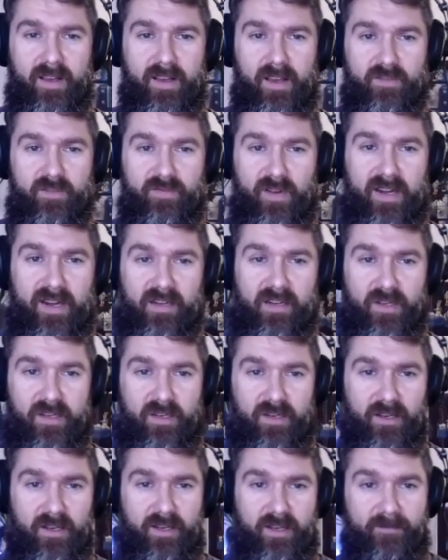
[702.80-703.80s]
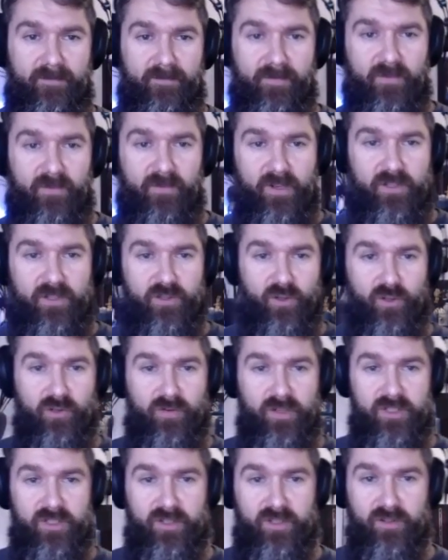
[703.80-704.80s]
And finally, we return the
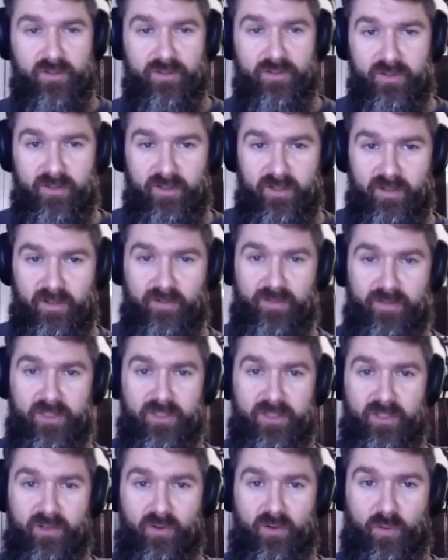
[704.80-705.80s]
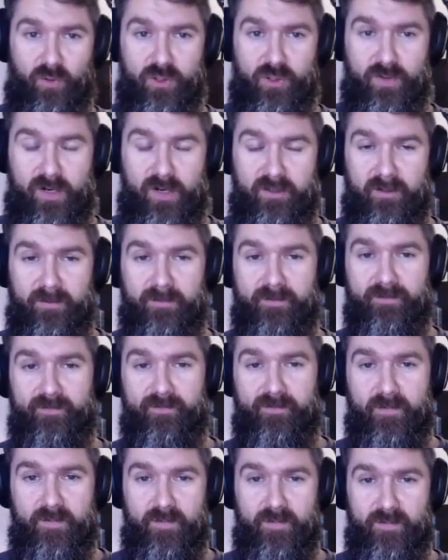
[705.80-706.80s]
result of this orchestrator.
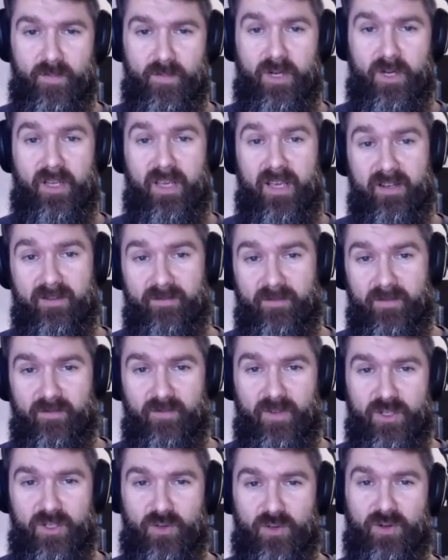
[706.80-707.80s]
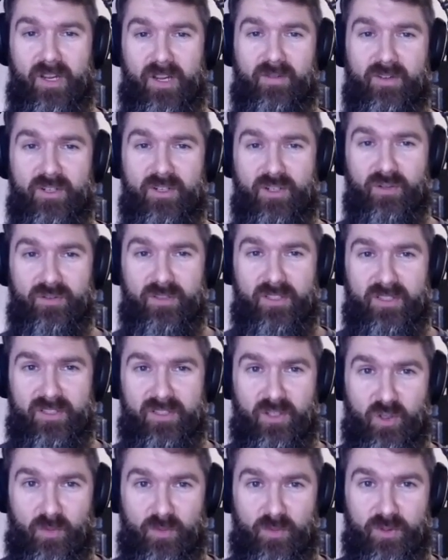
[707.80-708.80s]
But again, returning a result is
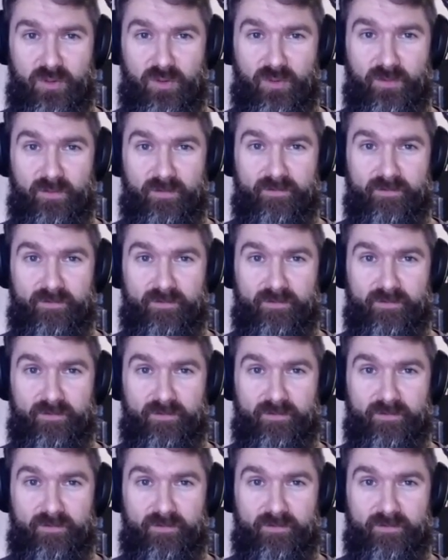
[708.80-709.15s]
optional.